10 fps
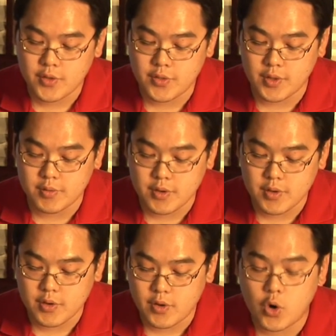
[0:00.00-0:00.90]
the
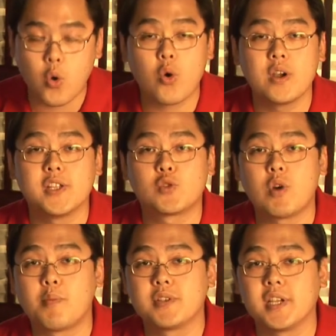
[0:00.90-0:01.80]
coordinates
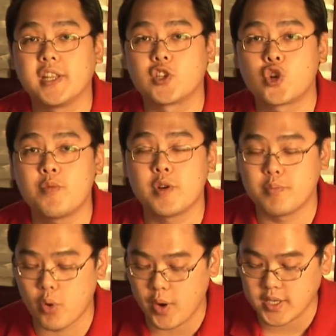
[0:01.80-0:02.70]
representing the terminal
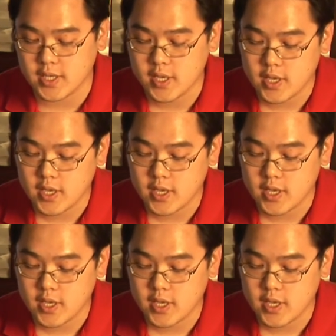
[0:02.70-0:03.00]
point,